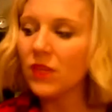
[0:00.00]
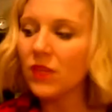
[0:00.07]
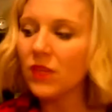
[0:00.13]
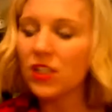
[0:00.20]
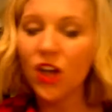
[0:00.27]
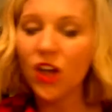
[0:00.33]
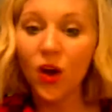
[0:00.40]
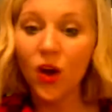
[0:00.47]

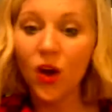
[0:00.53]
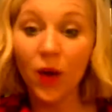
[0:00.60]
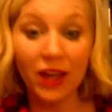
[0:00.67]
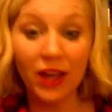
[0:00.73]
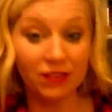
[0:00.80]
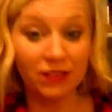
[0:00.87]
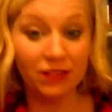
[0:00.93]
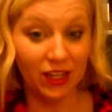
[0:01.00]
So
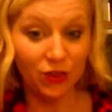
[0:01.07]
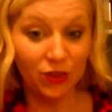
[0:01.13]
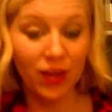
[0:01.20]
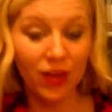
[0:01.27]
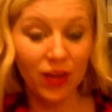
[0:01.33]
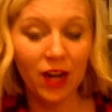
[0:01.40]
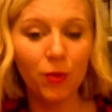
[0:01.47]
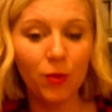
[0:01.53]
I schedule
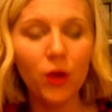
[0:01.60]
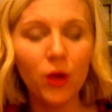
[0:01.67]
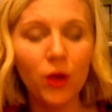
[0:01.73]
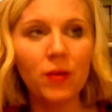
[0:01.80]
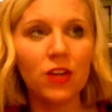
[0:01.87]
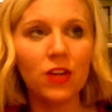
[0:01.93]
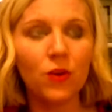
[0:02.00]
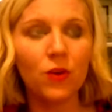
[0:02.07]
that
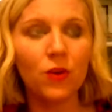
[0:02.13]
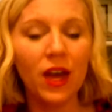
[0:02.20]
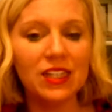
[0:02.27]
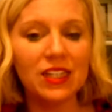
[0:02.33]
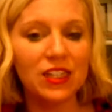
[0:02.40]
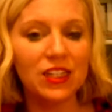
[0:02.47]
appointment, and you guys,